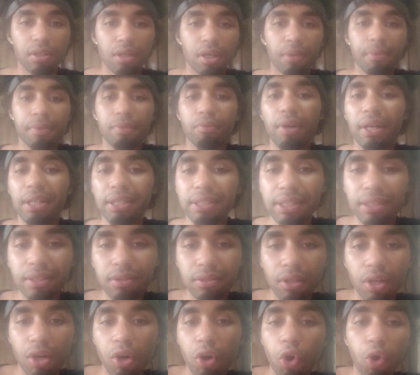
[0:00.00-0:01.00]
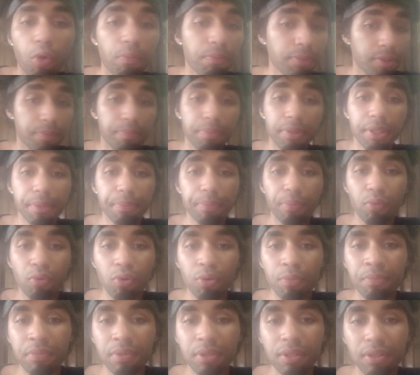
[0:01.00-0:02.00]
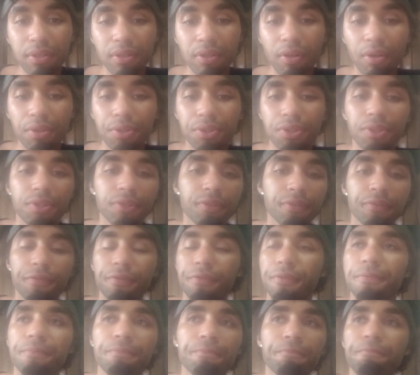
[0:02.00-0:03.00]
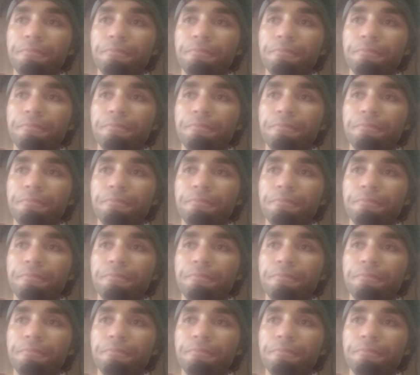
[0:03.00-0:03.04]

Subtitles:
why is there's a lot of homeless people, lots of